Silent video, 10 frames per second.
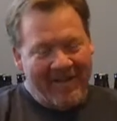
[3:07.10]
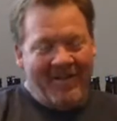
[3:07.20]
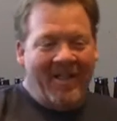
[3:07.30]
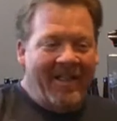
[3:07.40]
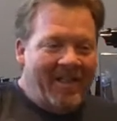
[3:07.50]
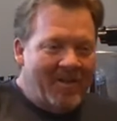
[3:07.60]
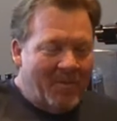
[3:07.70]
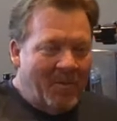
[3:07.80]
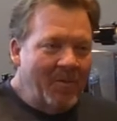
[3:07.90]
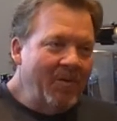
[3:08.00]
to try to get
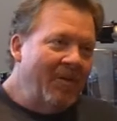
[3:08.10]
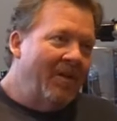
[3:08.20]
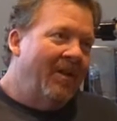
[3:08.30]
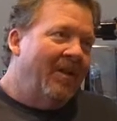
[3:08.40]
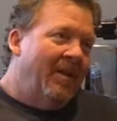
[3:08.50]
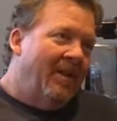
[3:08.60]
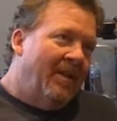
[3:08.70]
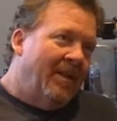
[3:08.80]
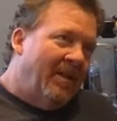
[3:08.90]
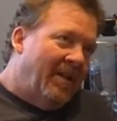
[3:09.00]
some cool
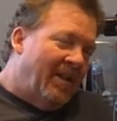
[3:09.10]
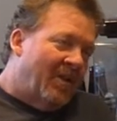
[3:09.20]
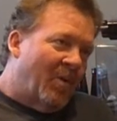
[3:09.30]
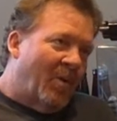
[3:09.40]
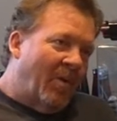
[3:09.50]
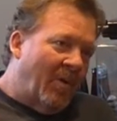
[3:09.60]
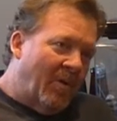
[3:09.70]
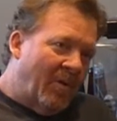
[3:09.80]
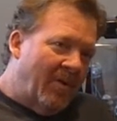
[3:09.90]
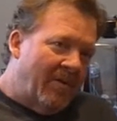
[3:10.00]

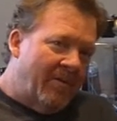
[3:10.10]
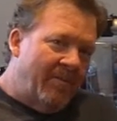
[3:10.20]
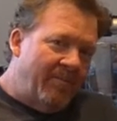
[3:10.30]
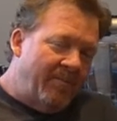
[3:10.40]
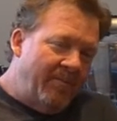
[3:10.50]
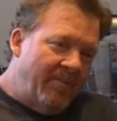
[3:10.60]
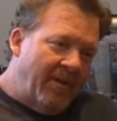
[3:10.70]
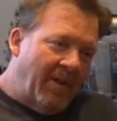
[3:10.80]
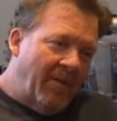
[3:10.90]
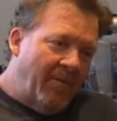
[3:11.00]
historical,
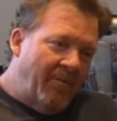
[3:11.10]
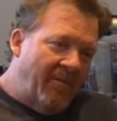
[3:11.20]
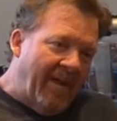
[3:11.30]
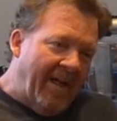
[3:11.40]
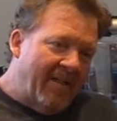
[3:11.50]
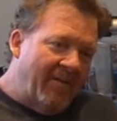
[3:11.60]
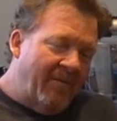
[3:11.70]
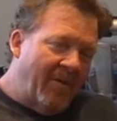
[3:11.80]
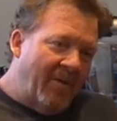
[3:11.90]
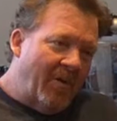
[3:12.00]
you know, facts and
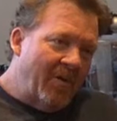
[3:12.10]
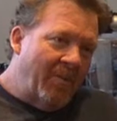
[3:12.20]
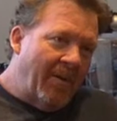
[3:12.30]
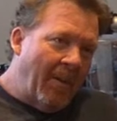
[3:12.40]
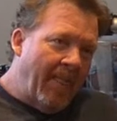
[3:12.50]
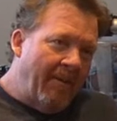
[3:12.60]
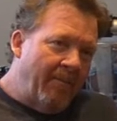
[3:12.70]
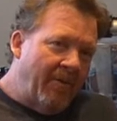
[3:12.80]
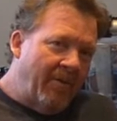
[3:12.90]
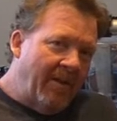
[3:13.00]
photos, but the
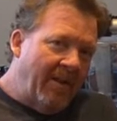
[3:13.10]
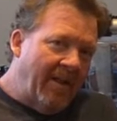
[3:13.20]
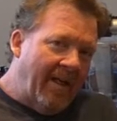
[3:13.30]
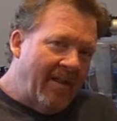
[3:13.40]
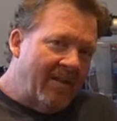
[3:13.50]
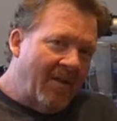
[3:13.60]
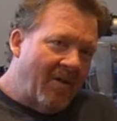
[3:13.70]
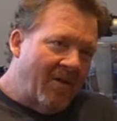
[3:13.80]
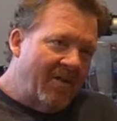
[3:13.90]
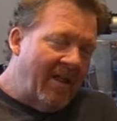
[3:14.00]
brewery has a
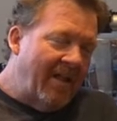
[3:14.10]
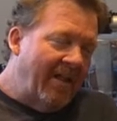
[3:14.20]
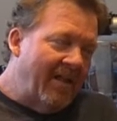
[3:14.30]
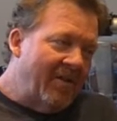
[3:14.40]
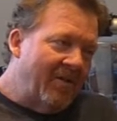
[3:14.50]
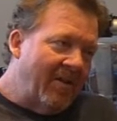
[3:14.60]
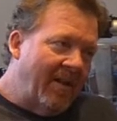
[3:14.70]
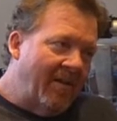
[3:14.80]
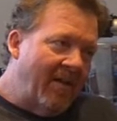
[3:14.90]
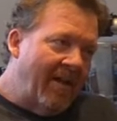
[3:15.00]
long-standing history
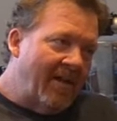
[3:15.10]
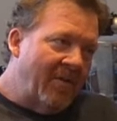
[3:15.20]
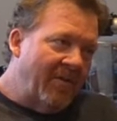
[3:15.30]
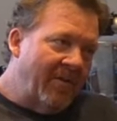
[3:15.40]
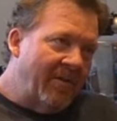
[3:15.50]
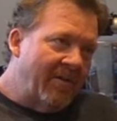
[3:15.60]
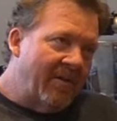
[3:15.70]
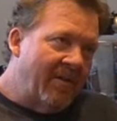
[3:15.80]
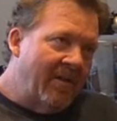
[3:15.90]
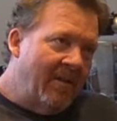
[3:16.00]
here in Asheville,
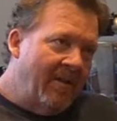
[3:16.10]
and